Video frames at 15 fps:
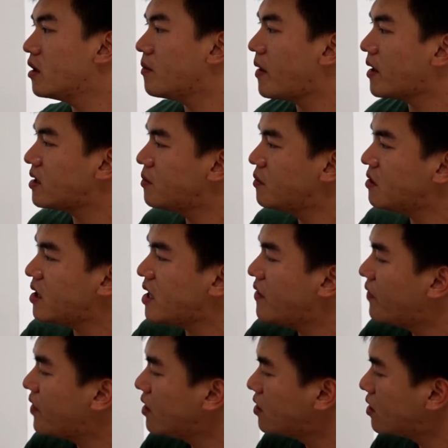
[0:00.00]
the Maximus 8
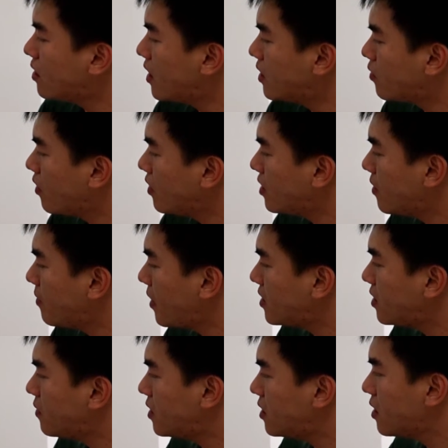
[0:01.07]
Ranger as well as the
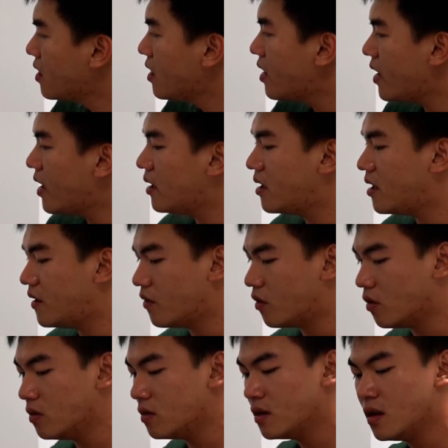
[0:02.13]
Maximus 8
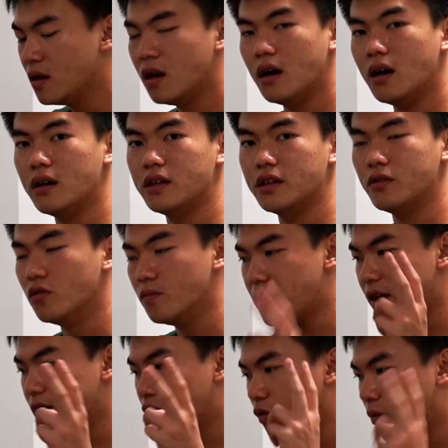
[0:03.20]
Hero. The
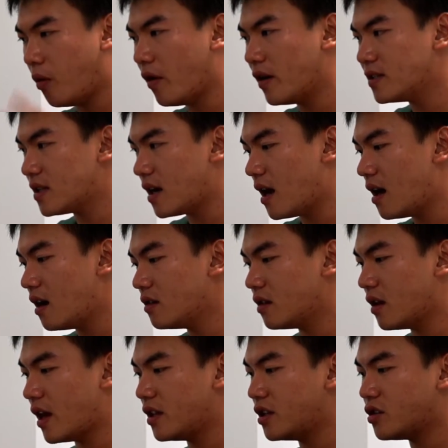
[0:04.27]
main 2 points are
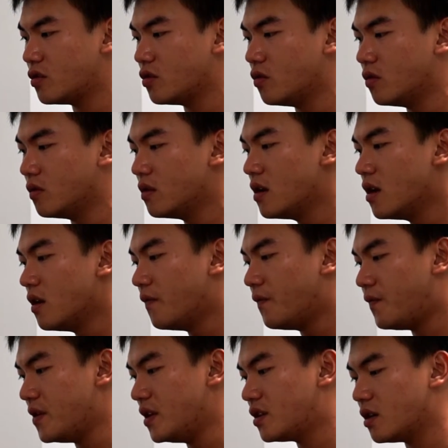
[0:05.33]
the additional
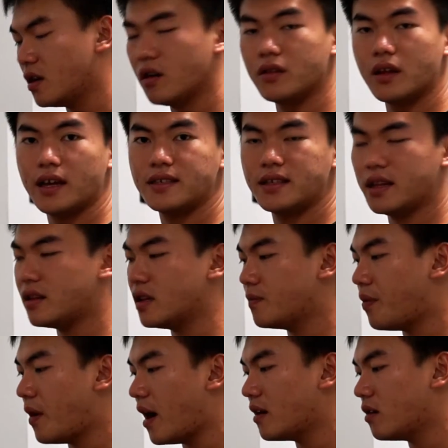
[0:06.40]
feature on the aesthetic
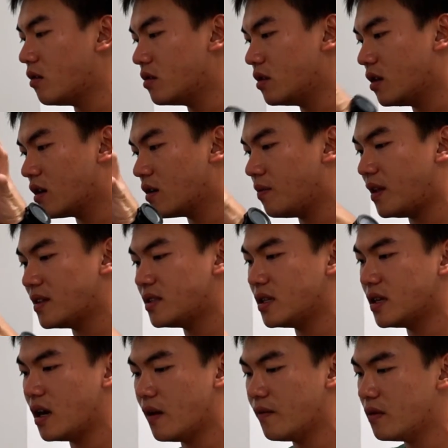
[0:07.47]
part on the plastic
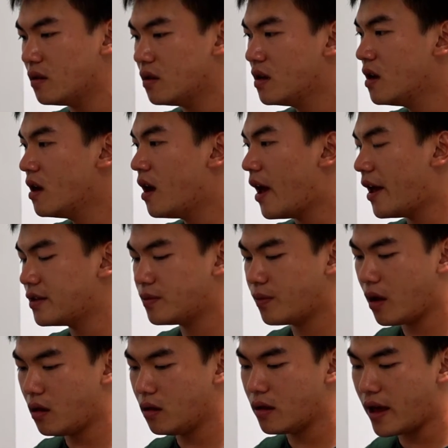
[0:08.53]
cover, as
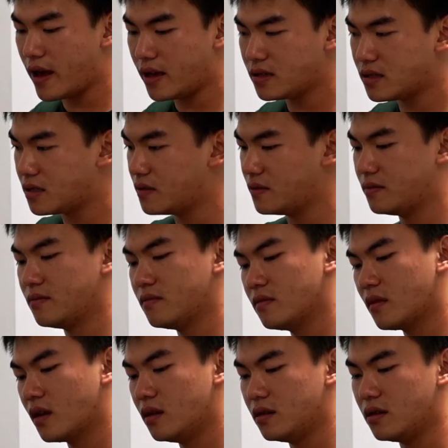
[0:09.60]
well as
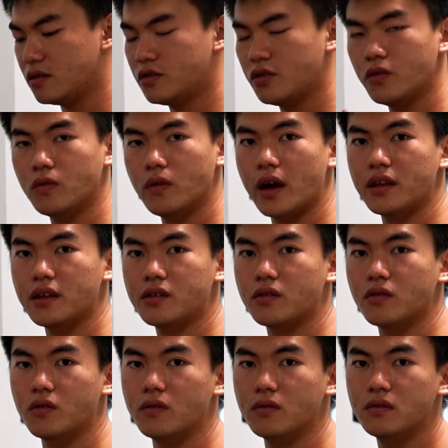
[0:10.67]
the 2
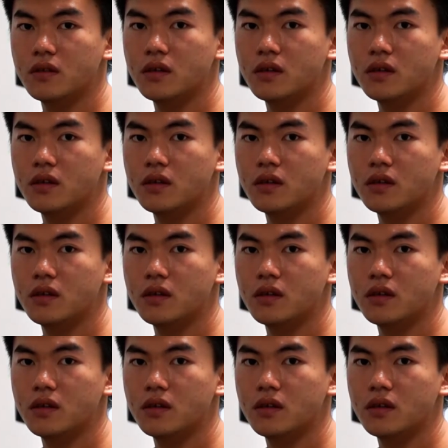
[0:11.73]
additional